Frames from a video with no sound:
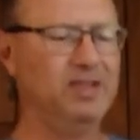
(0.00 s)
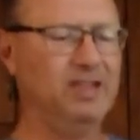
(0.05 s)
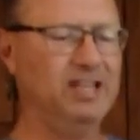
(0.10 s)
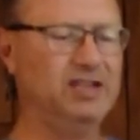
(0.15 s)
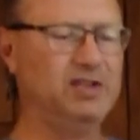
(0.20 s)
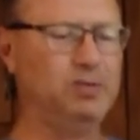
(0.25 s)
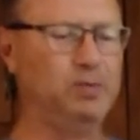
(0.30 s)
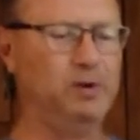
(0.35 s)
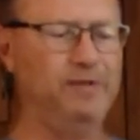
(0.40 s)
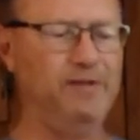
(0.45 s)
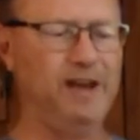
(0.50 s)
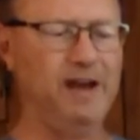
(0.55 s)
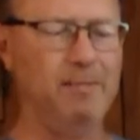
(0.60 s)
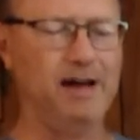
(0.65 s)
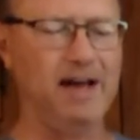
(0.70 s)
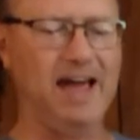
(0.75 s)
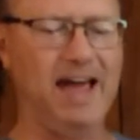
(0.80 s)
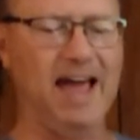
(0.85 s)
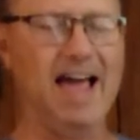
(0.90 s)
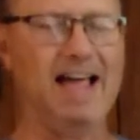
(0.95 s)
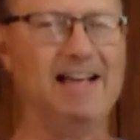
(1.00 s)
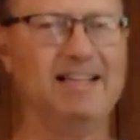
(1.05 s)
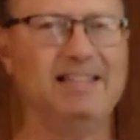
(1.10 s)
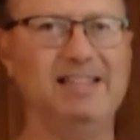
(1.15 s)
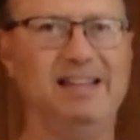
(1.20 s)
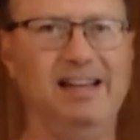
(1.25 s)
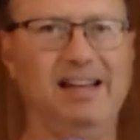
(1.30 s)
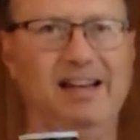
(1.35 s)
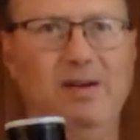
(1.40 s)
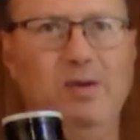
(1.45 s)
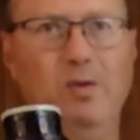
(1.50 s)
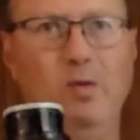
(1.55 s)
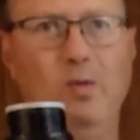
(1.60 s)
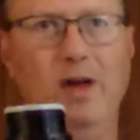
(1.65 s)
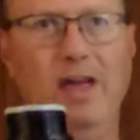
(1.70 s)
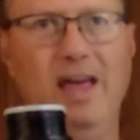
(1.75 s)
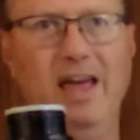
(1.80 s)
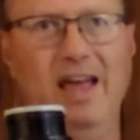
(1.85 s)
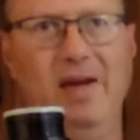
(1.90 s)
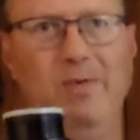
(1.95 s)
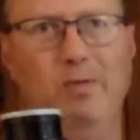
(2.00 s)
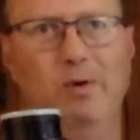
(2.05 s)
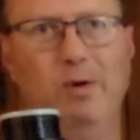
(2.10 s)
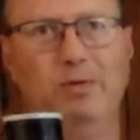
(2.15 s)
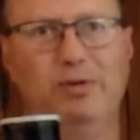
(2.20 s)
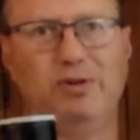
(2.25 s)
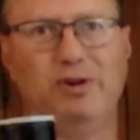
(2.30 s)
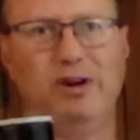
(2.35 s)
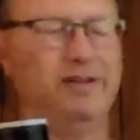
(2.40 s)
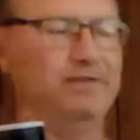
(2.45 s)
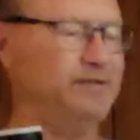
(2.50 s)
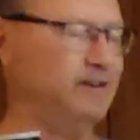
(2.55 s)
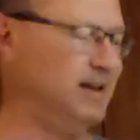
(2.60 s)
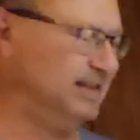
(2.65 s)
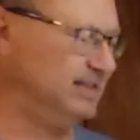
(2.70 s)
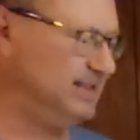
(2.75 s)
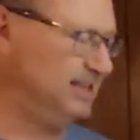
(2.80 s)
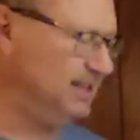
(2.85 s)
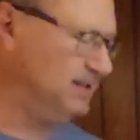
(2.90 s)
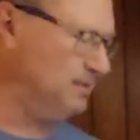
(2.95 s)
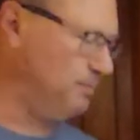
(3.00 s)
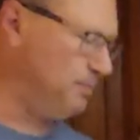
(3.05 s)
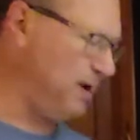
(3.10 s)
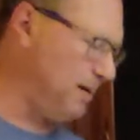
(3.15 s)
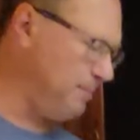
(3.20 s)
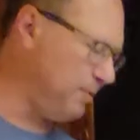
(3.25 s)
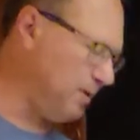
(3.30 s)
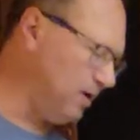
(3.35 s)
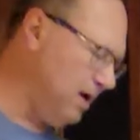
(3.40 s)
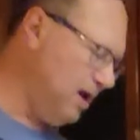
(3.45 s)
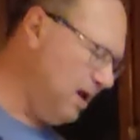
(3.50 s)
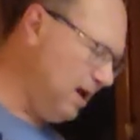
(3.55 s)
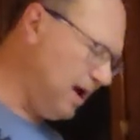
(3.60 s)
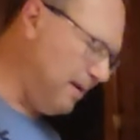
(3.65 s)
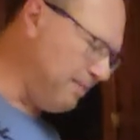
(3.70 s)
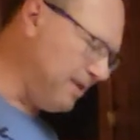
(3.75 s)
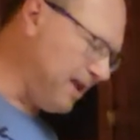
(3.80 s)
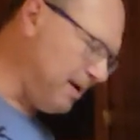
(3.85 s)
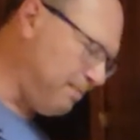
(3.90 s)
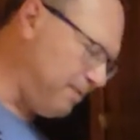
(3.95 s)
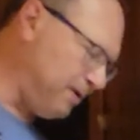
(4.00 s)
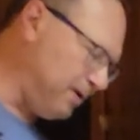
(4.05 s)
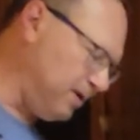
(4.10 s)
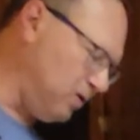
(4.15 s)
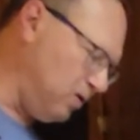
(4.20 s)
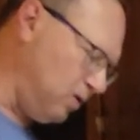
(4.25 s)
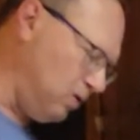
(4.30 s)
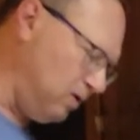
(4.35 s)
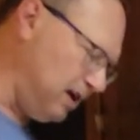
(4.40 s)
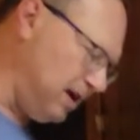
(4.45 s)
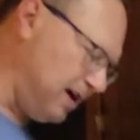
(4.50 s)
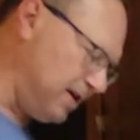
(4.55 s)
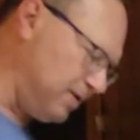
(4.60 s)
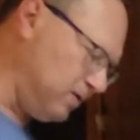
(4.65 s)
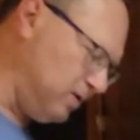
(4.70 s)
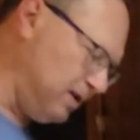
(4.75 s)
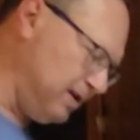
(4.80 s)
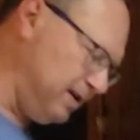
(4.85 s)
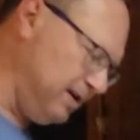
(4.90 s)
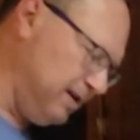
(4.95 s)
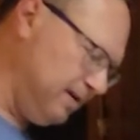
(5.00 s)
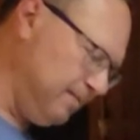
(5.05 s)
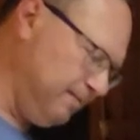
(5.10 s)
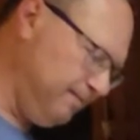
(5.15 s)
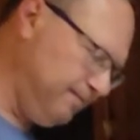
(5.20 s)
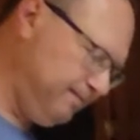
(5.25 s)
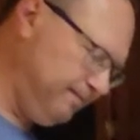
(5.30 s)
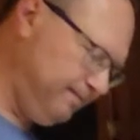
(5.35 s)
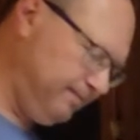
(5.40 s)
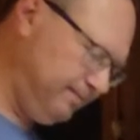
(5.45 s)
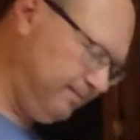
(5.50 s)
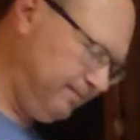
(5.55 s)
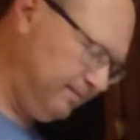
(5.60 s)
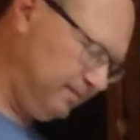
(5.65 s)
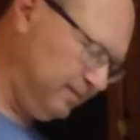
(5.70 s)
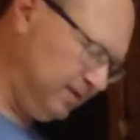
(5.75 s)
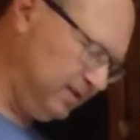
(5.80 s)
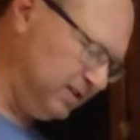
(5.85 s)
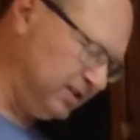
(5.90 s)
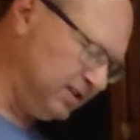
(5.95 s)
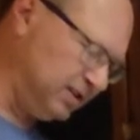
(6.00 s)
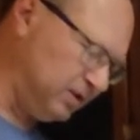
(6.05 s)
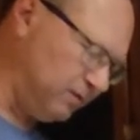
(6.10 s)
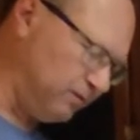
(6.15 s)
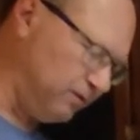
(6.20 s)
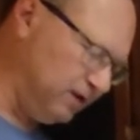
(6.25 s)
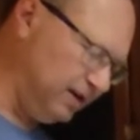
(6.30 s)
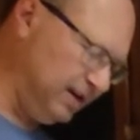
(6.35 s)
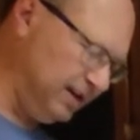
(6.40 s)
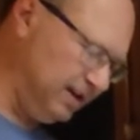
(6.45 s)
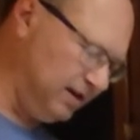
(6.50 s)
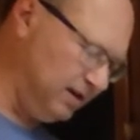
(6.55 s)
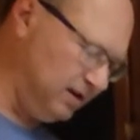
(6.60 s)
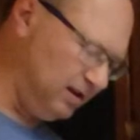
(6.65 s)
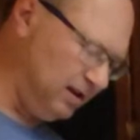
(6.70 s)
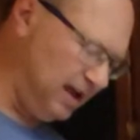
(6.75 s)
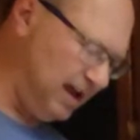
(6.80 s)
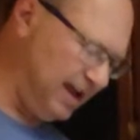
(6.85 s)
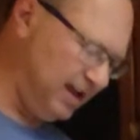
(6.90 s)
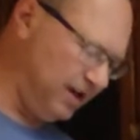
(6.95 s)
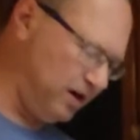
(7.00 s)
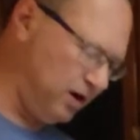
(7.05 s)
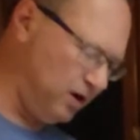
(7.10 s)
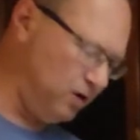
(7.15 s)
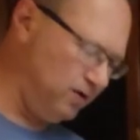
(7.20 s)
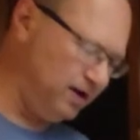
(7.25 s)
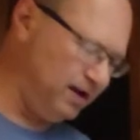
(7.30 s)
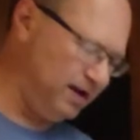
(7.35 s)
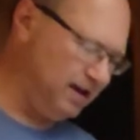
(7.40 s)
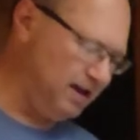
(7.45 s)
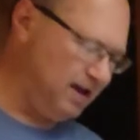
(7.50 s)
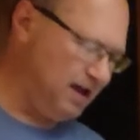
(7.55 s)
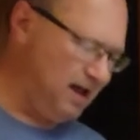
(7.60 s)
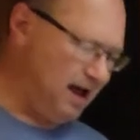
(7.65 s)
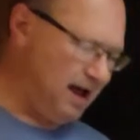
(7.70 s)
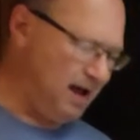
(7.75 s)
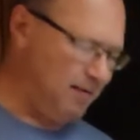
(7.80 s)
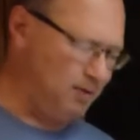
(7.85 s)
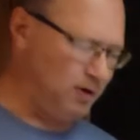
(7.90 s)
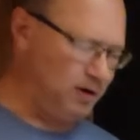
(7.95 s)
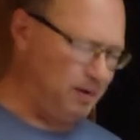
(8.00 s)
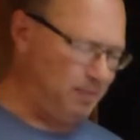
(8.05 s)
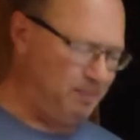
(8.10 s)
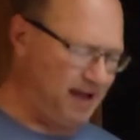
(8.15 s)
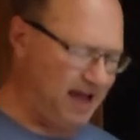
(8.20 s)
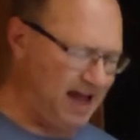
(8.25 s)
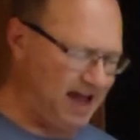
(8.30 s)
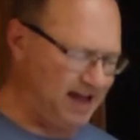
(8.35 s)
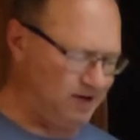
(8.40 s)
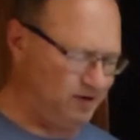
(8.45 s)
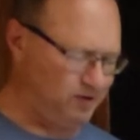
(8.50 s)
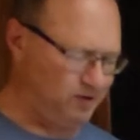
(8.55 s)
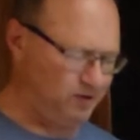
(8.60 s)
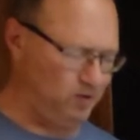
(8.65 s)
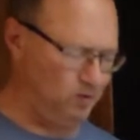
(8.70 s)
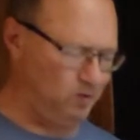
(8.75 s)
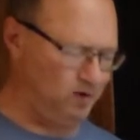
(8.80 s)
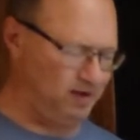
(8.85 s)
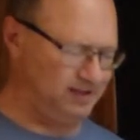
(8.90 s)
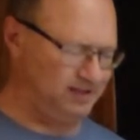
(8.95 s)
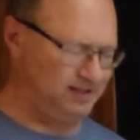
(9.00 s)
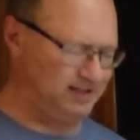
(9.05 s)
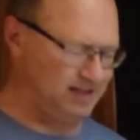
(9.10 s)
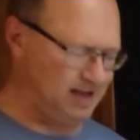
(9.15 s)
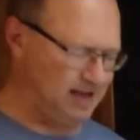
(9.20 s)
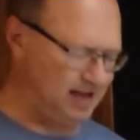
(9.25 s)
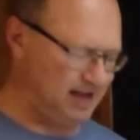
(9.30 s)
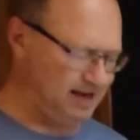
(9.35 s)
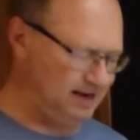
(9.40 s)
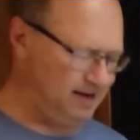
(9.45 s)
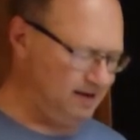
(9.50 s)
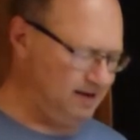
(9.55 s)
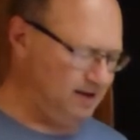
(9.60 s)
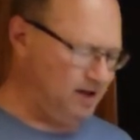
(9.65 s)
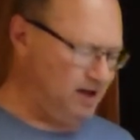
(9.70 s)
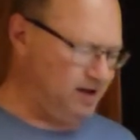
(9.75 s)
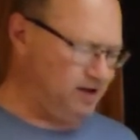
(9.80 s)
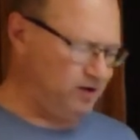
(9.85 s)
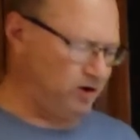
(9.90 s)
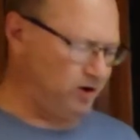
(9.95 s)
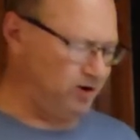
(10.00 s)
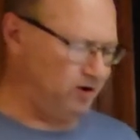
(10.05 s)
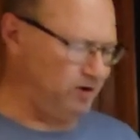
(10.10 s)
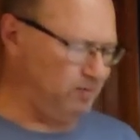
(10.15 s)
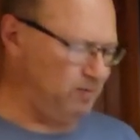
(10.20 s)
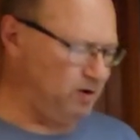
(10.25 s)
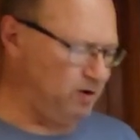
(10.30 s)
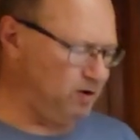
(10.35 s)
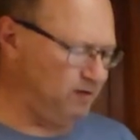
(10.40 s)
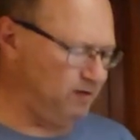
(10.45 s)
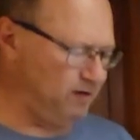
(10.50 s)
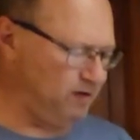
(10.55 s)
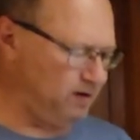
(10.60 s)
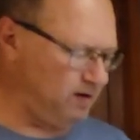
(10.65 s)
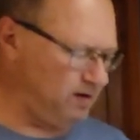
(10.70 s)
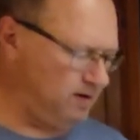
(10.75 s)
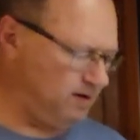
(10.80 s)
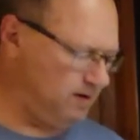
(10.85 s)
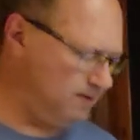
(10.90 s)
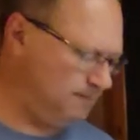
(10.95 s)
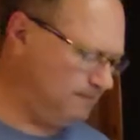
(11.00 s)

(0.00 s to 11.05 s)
This we found by accident when we were trying to find seasoned pepper. I'm not putting a whole lot on, just a real light coating. I'm going to pat it on the one side, turn them over.